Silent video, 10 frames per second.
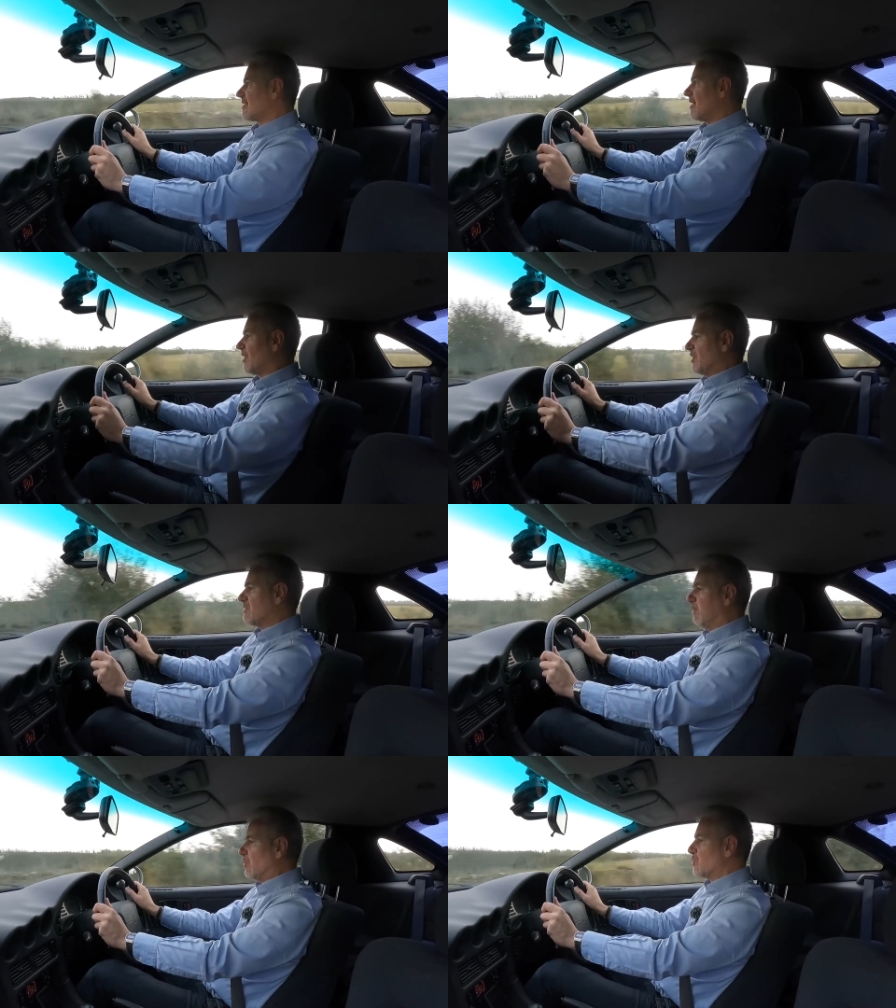turbo
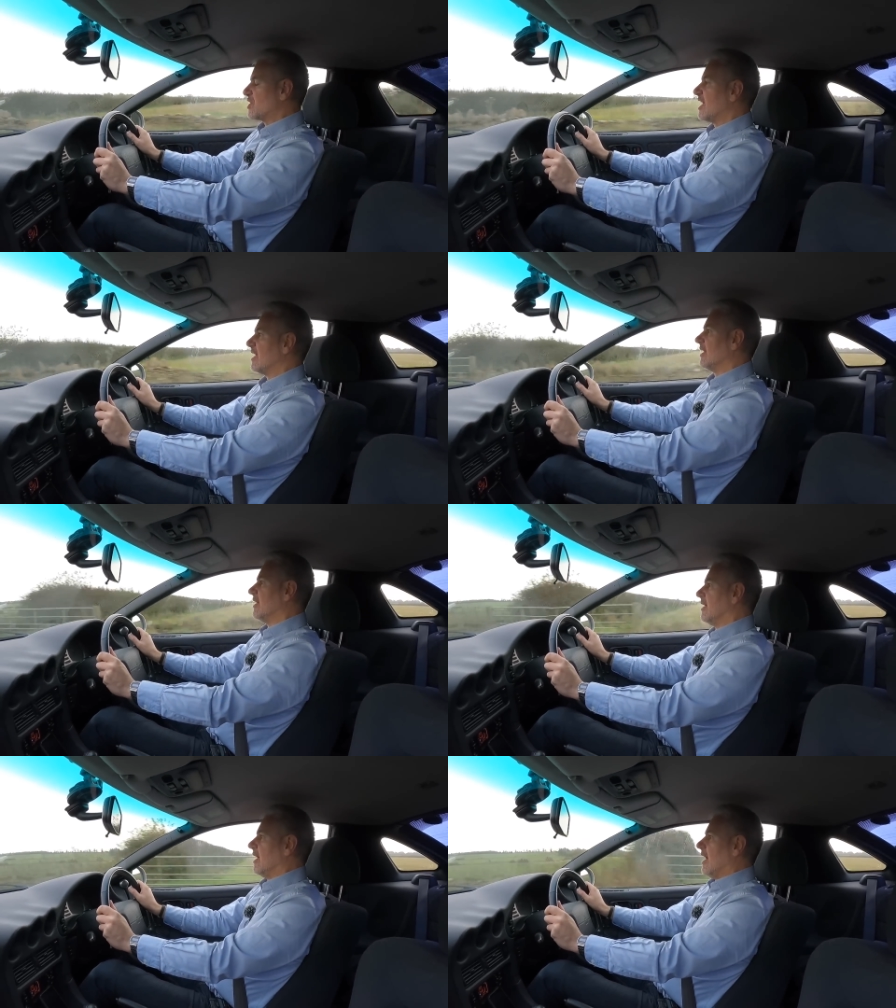spools in.
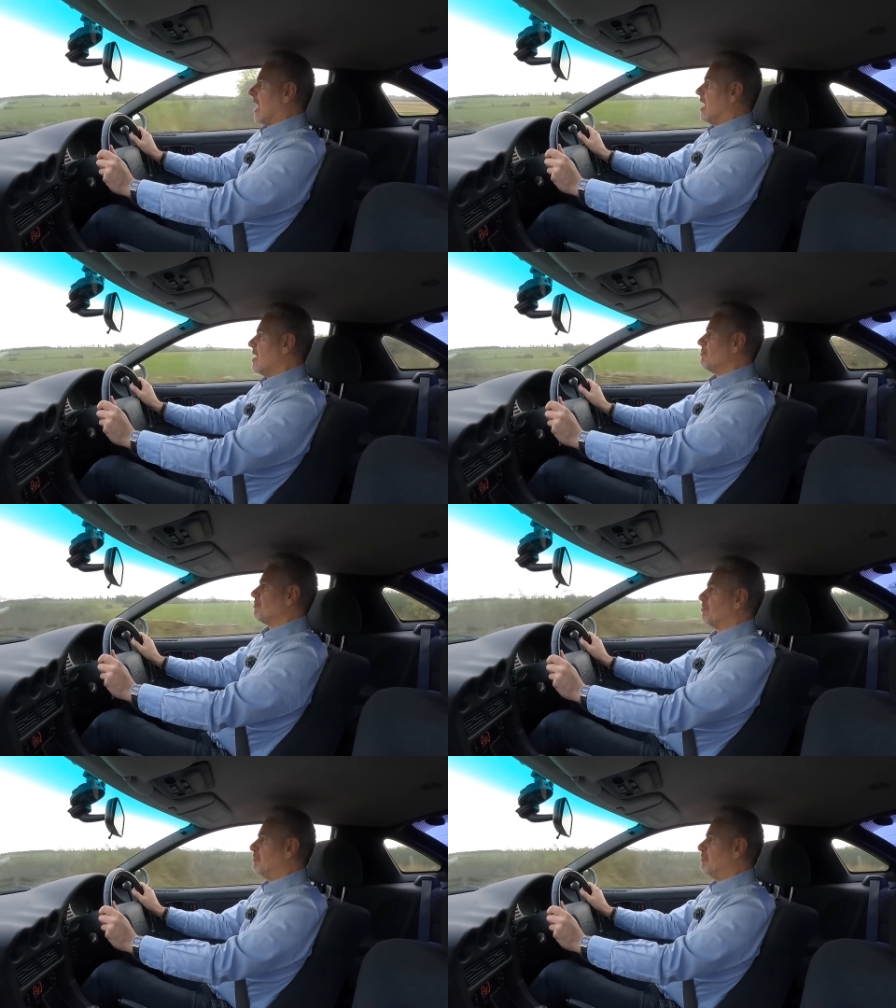Um,